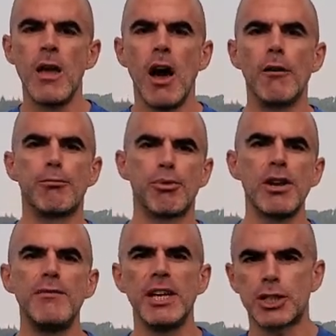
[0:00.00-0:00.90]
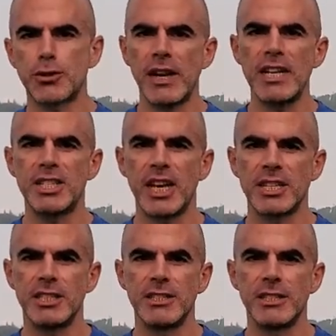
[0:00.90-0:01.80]
of previous training
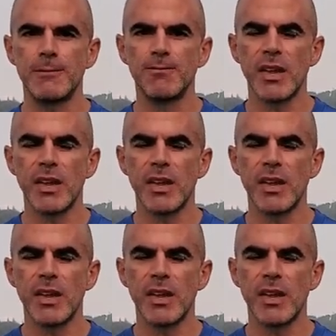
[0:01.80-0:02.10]
sessions,